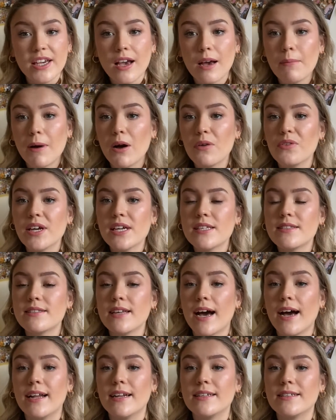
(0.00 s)
about this
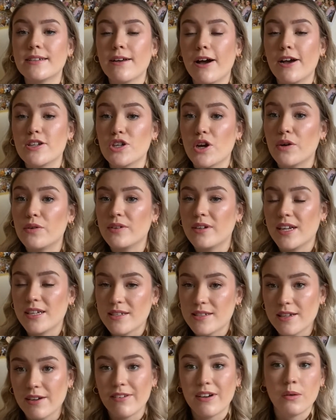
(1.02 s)
and I don't
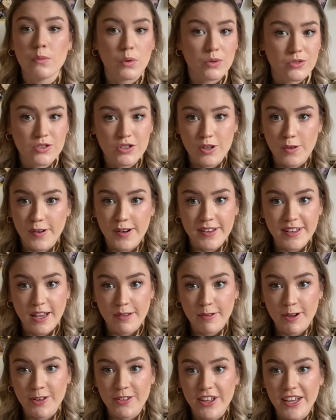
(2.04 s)
necessarily want to know anything
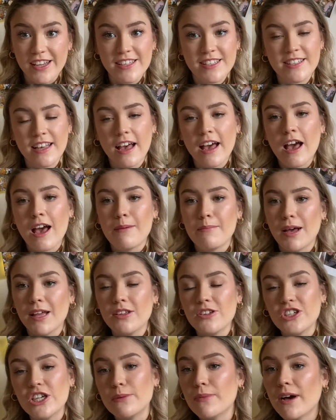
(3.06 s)
about this.
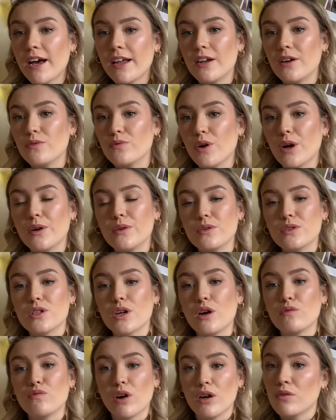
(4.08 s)
Manjeet Man wrote
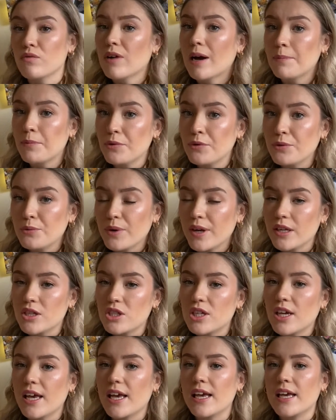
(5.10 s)
Run Rebel, which
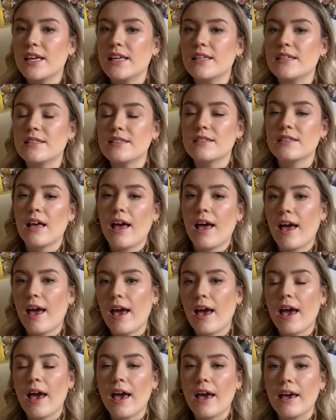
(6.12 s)
is
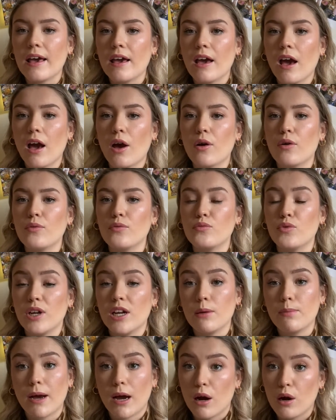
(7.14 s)
a really
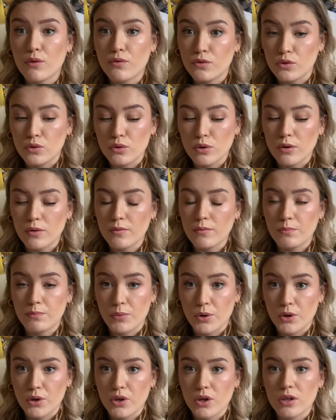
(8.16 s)
powerful
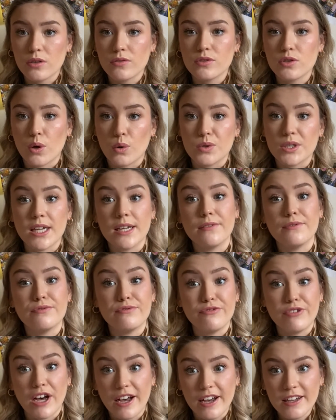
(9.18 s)
book told in
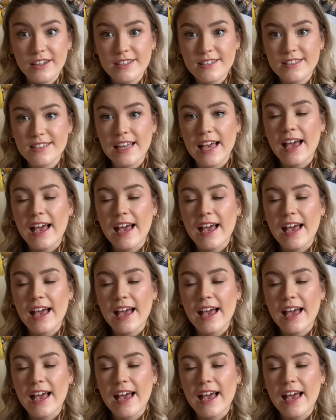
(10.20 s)
verse,